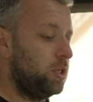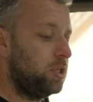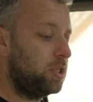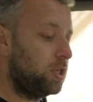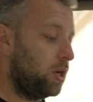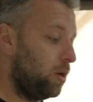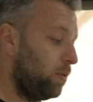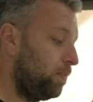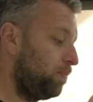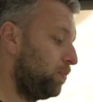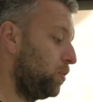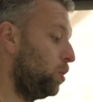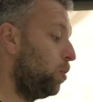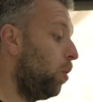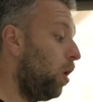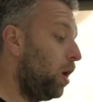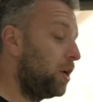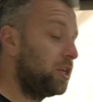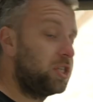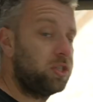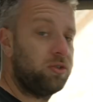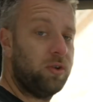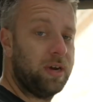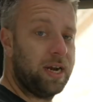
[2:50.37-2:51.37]
so you are
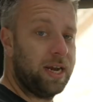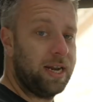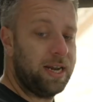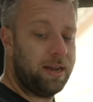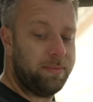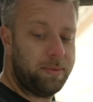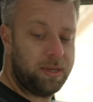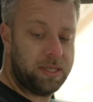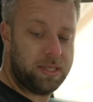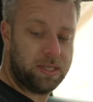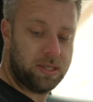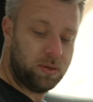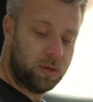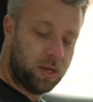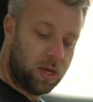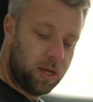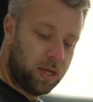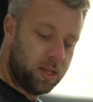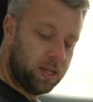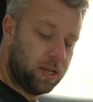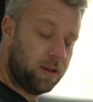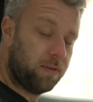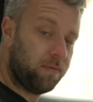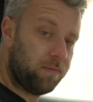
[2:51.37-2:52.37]
strictly limited to
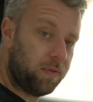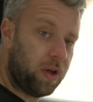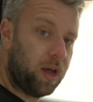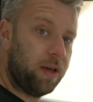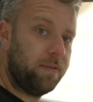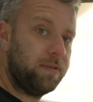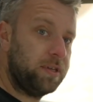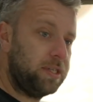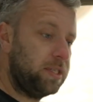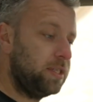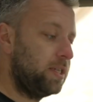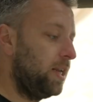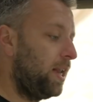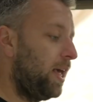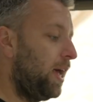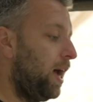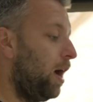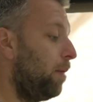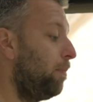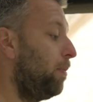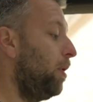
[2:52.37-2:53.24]
this 5-seater layout.